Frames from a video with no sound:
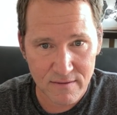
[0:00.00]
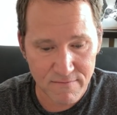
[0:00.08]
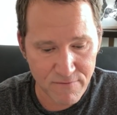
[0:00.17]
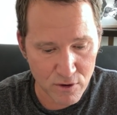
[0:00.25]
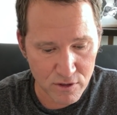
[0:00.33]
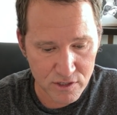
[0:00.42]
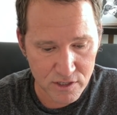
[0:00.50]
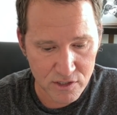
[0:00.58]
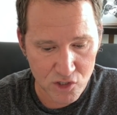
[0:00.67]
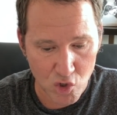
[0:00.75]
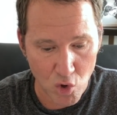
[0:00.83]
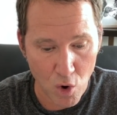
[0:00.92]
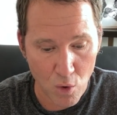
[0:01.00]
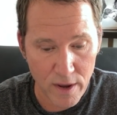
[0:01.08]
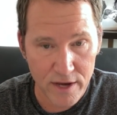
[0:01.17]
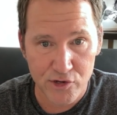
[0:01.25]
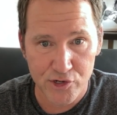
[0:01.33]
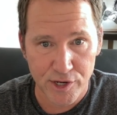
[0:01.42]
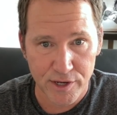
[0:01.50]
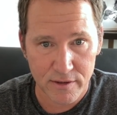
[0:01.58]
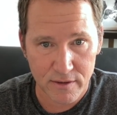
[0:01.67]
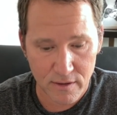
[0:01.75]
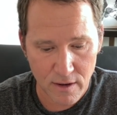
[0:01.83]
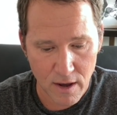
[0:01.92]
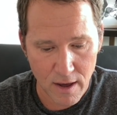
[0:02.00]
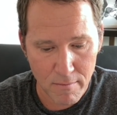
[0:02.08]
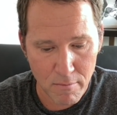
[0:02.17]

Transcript: versus Croatia on